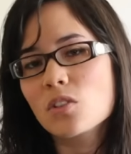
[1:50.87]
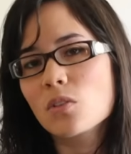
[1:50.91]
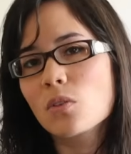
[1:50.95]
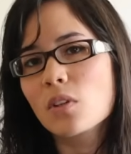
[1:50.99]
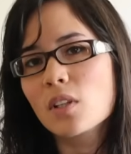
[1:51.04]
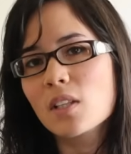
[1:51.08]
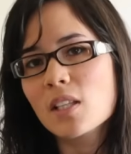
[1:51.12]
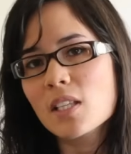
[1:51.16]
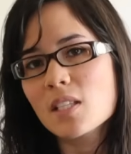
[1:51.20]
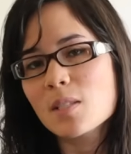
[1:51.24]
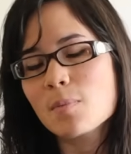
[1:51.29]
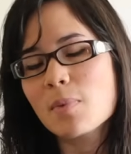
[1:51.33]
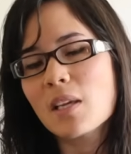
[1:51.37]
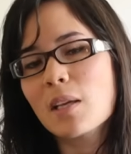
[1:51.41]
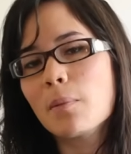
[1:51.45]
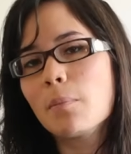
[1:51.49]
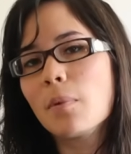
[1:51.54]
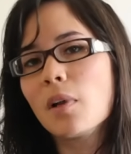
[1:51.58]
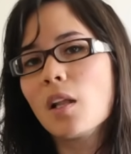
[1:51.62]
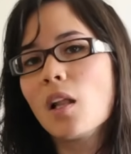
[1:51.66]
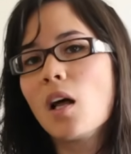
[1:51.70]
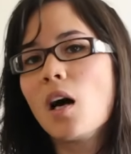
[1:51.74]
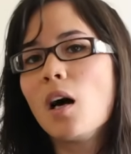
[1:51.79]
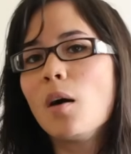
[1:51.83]
sure that these
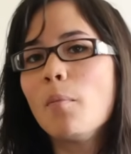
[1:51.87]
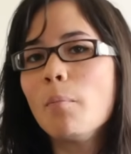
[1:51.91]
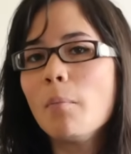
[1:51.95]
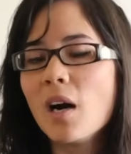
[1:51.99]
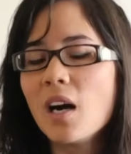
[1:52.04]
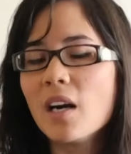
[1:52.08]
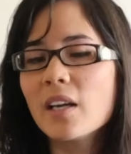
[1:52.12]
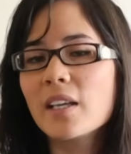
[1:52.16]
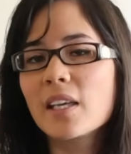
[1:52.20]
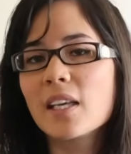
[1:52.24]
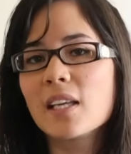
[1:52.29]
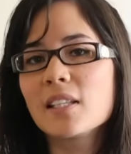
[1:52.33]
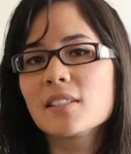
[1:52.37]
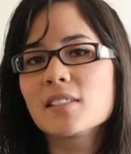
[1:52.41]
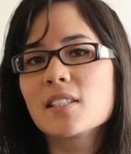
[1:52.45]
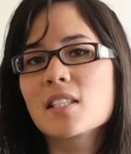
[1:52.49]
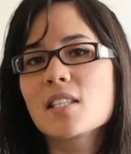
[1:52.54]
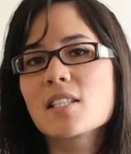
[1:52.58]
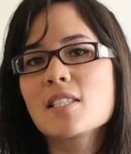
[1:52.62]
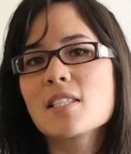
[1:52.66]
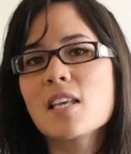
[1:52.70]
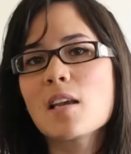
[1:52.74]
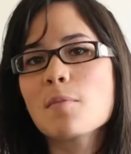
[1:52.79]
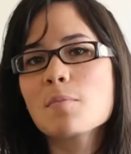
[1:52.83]
people are marking to
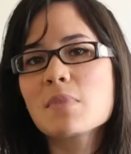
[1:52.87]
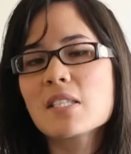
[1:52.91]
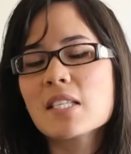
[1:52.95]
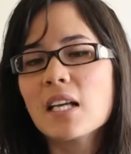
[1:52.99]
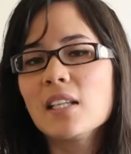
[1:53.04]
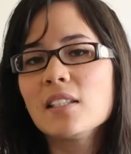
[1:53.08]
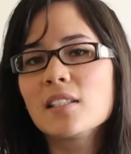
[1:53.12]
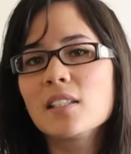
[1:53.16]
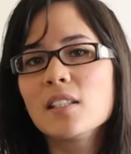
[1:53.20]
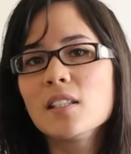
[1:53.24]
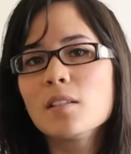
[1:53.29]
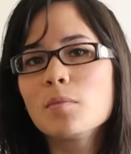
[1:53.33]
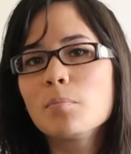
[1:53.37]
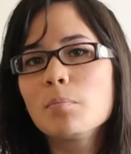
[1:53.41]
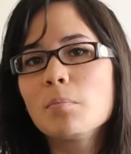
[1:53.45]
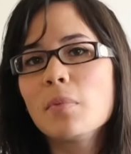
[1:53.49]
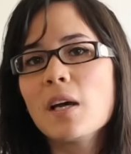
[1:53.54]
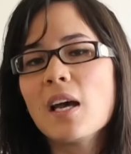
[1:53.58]
the same standard,